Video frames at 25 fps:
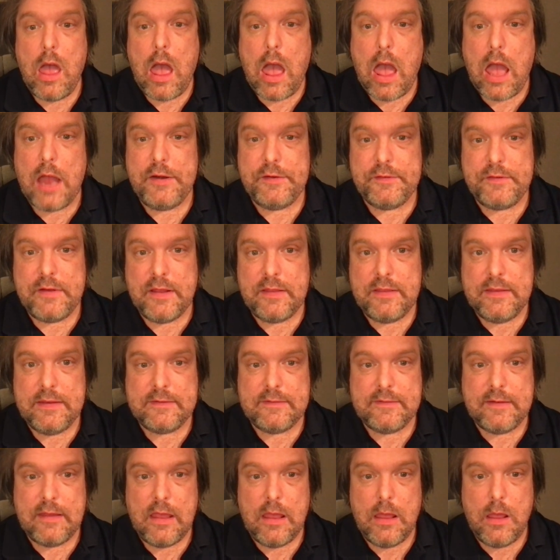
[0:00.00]
I just had
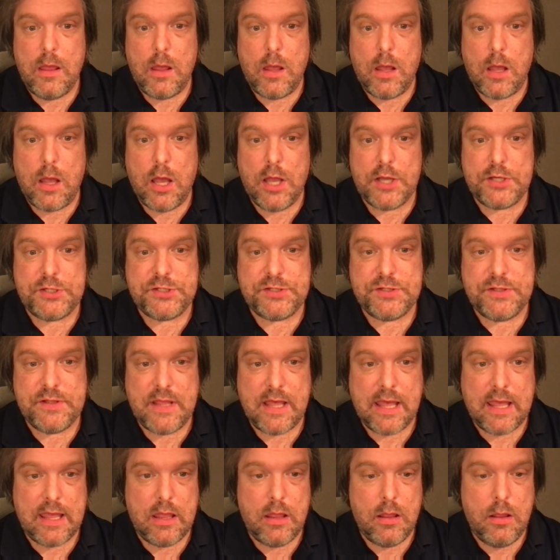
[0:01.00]
this hunch
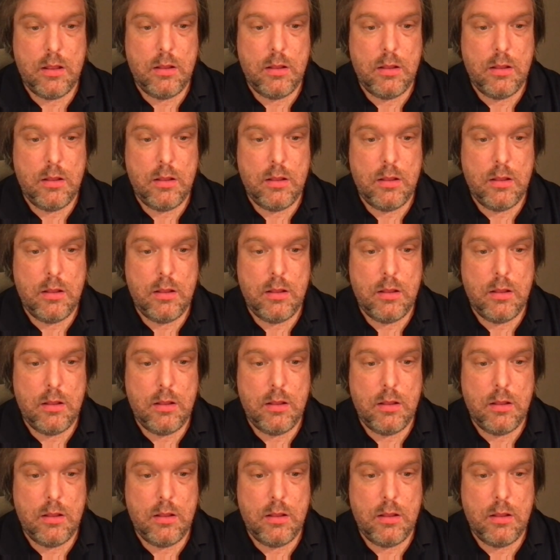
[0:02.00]
that